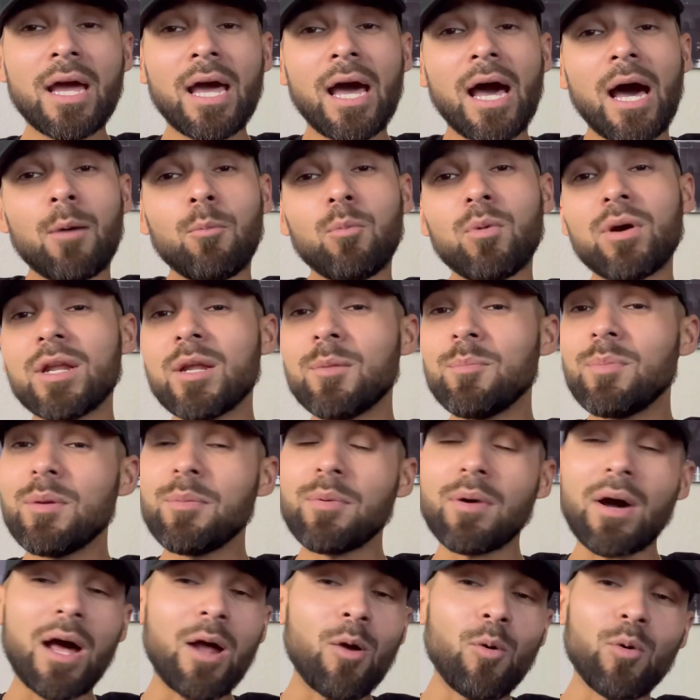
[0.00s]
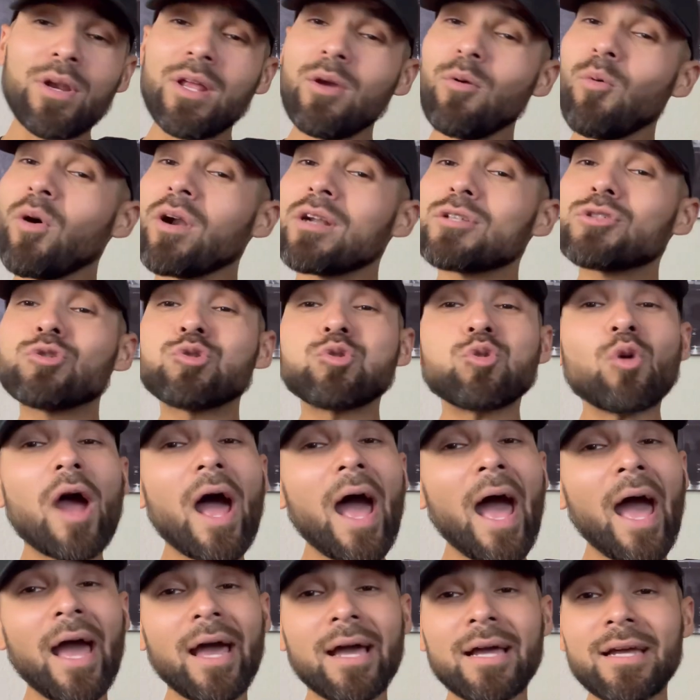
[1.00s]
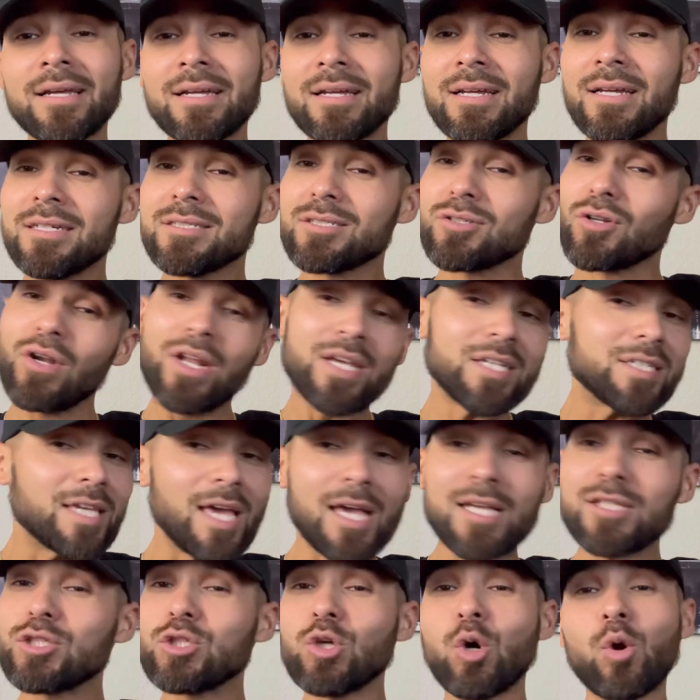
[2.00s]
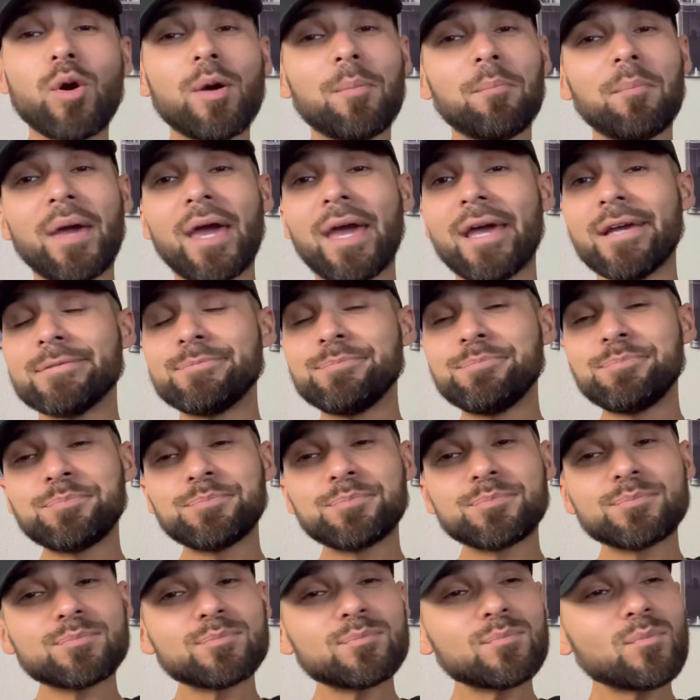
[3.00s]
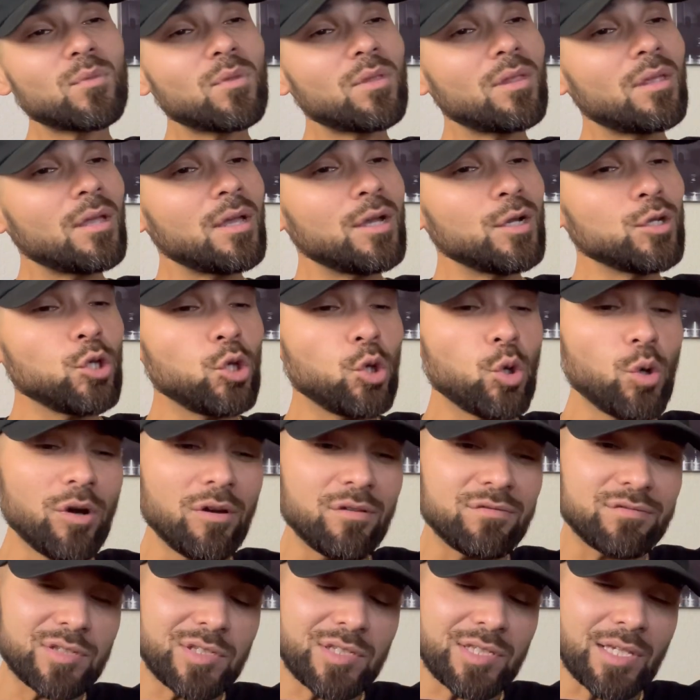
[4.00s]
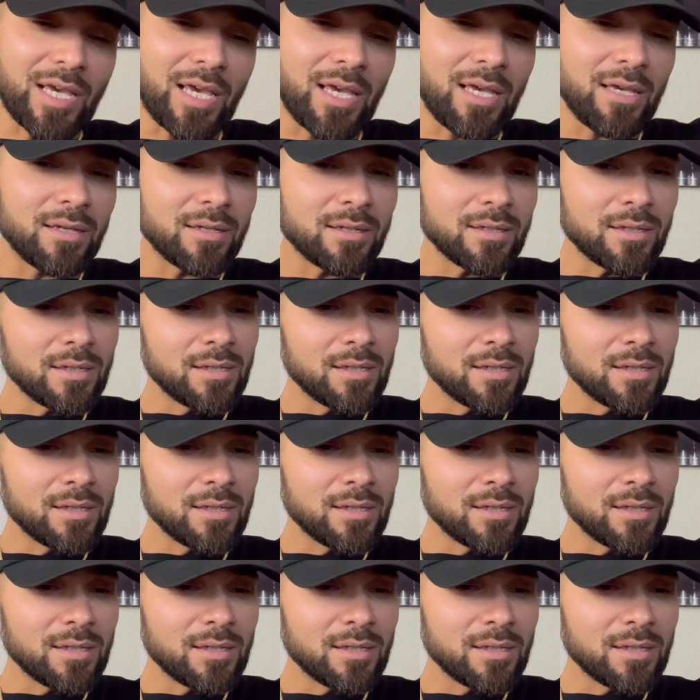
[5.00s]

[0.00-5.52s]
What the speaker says: I'm one of the people I don't even want to try. So let's get to it, man. UFC.